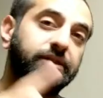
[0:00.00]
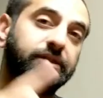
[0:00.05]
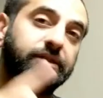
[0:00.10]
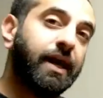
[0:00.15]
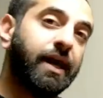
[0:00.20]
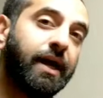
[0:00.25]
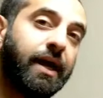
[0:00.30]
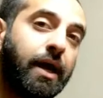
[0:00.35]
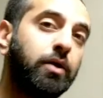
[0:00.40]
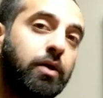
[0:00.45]

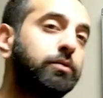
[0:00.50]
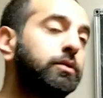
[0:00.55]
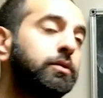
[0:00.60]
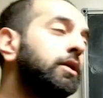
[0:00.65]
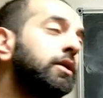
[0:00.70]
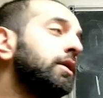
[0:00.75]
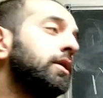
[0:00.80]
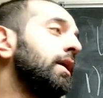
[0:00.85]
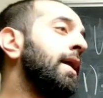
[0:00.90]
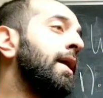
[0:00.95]
down,
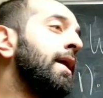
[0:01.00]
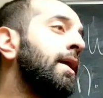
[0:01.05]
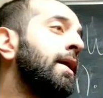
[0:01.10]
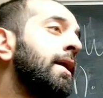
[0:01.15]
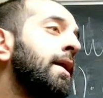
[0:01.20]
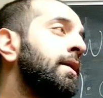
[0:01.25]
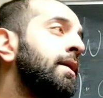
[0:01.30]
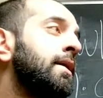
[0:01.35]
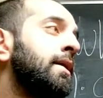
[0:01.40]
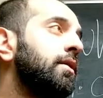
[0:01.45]

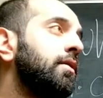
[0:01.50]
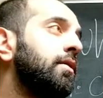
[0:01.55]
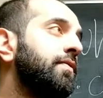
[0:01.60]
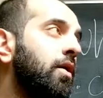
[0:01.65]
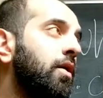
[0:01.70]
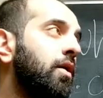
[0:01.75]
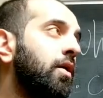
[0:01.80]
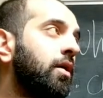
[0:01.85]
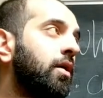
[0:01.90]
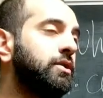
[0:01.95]
and they
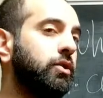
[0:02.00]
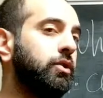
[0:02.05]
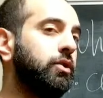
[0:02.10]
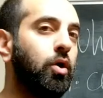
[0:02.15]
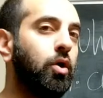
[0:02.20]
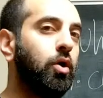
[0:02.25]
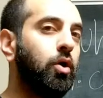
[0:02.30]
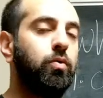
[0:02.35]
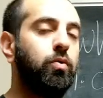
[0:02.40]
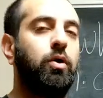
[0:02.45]
are as
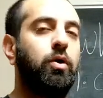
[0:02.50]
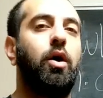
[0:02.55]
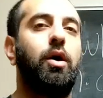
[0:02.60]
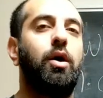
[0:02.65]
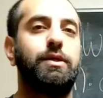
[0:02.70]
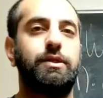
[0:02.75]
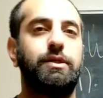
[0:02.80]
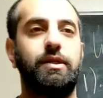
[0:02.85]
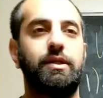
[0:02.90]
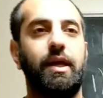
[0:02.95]
low
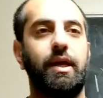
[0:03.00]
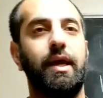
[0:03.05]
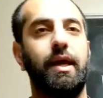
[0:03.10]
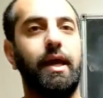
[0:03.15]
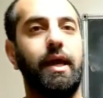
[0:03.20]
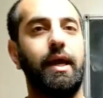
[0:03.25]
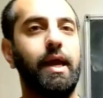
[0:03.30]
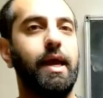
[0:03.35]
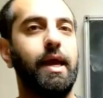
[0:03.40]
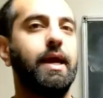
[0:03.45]
cost,
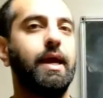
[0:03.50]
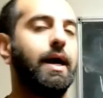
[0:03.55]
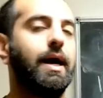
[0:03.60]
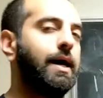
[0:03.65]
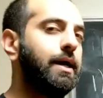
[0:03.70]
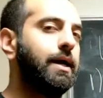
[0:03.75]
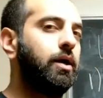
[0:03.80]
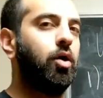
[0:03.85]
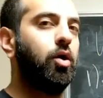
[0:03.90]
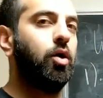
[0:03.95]
aka
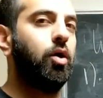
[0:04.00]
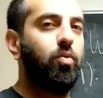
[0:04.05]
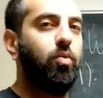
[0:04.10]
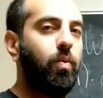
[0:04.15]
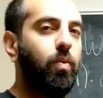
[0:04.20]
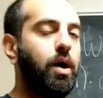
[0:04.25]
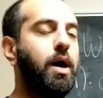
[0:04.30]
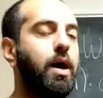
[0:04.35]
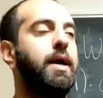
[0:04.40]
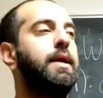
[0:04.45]
high
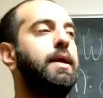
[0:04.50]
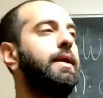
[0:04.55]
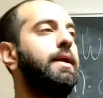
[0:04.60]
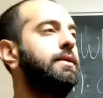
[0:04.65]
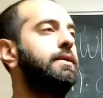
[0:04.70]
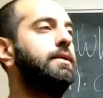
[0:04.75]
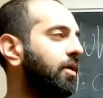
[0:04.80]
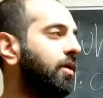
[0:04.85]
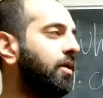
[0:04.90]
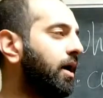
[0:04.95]
ROI,
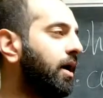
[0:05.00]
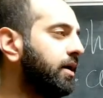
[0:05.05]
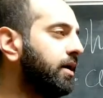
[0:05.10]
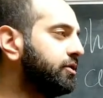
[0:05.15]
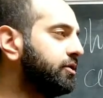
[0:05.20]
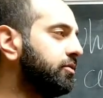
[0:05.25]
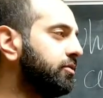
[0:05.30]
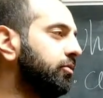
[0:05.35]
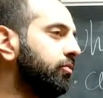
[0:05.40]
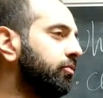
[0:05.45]
as
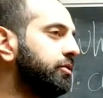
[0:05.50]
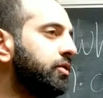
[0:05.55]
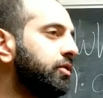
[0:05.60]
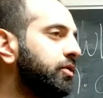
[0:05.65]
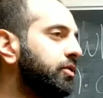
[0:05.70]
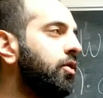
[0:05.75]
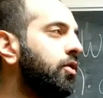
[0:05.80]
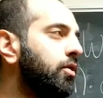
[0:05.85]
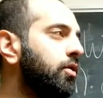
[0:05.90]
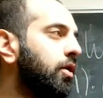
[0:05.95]
possible,
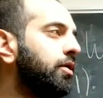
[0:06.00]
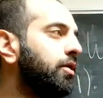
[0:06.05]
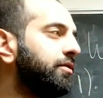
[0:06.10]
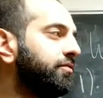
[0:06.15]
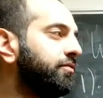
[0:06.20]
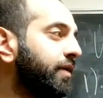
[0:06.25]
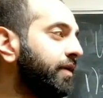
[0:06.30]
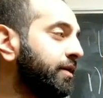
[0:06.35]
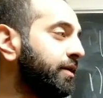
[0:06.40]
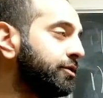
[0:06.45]
return on
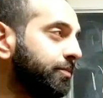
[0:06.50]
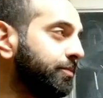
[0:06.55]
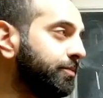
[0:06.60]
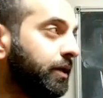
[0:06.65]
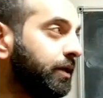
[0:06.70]
investment.